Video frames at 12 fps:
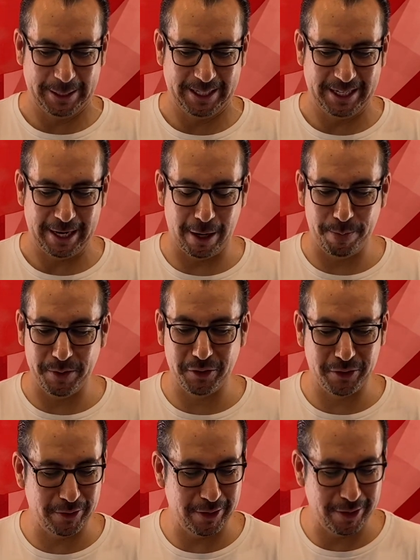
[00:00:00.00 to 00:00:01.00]
Help us
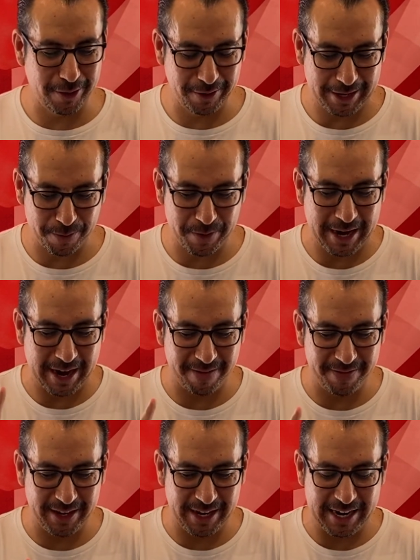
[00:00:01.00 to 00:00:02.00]
to know that we have
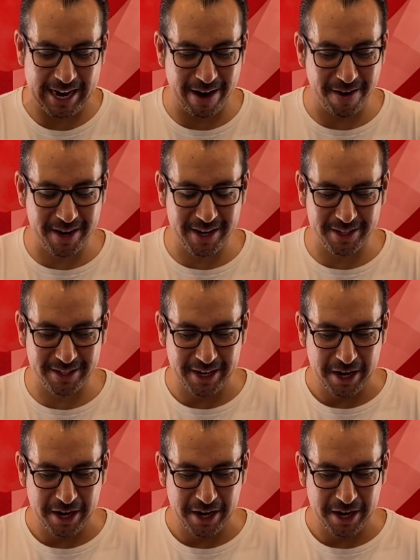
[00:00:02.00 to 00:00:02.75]
the inheritance.